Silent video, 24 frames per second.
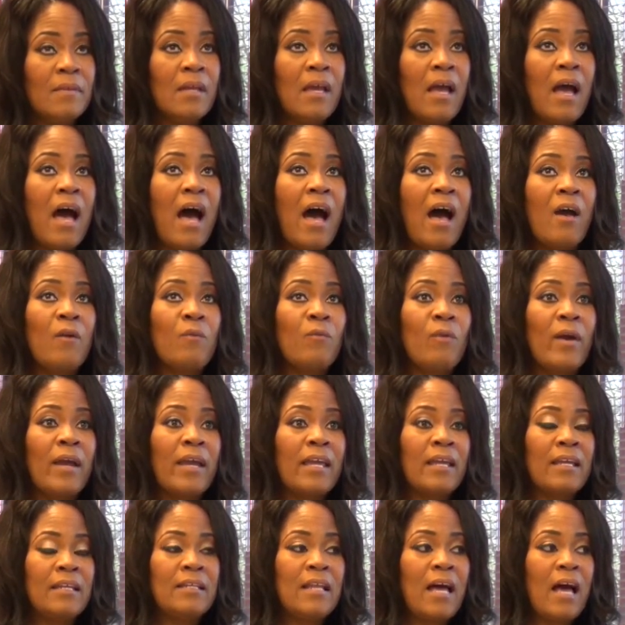I
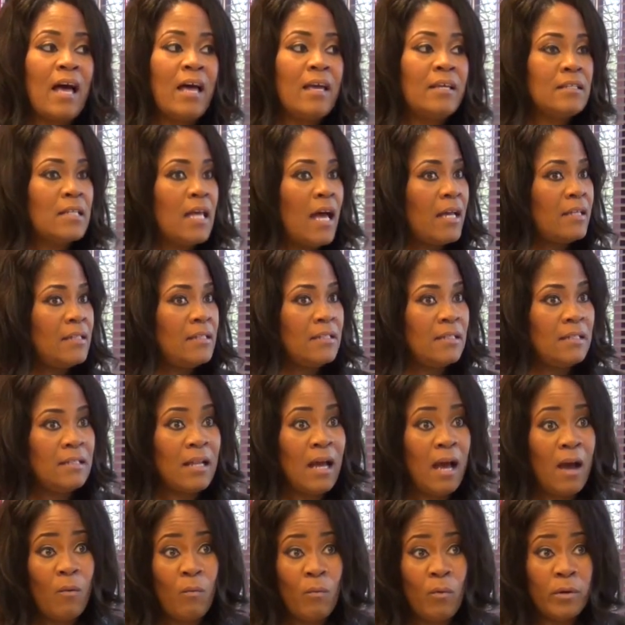recognized, I did
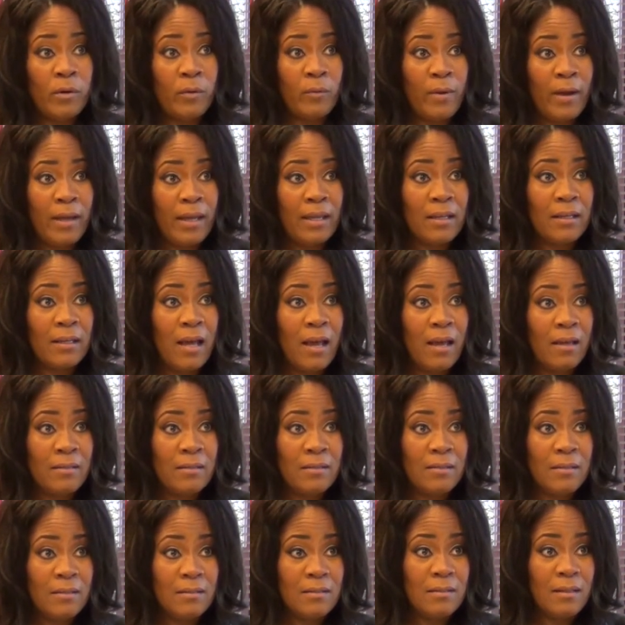not want to recognize this.